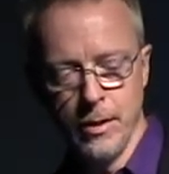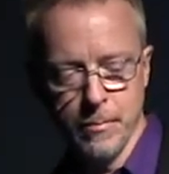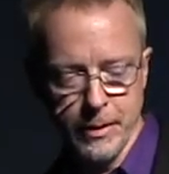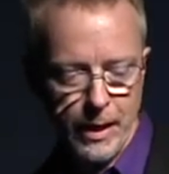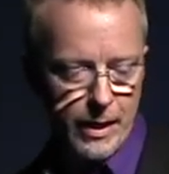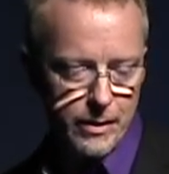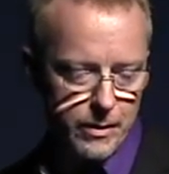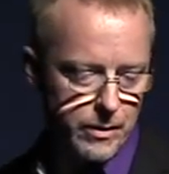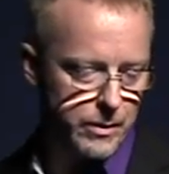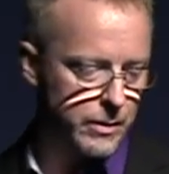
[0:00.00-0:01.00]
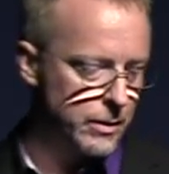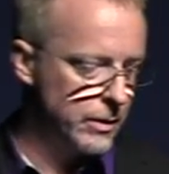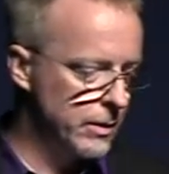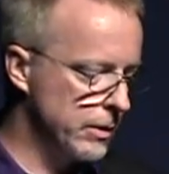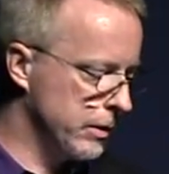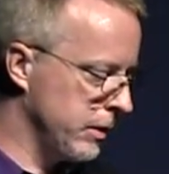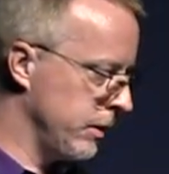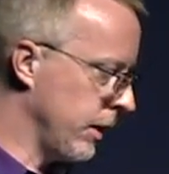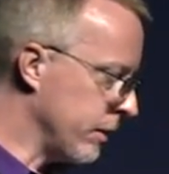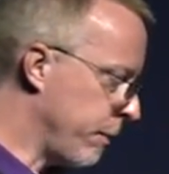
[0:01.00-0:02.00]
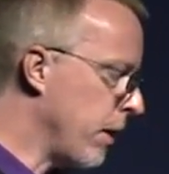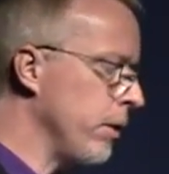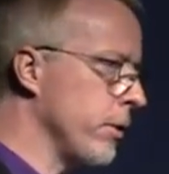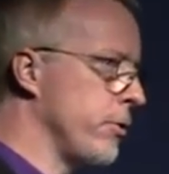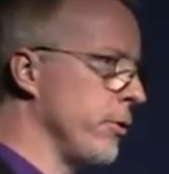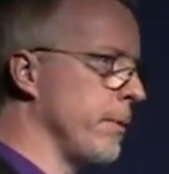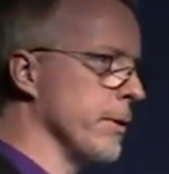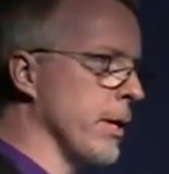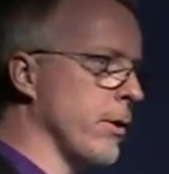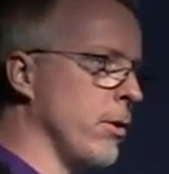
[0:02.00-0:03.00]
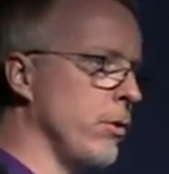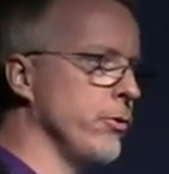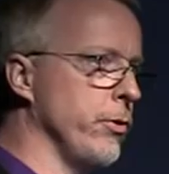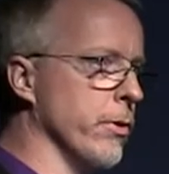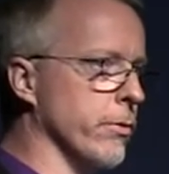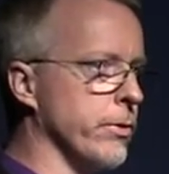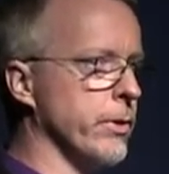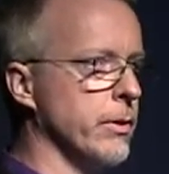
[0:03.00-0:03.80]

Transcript: But that's part of the truth, but it's not the whole truth.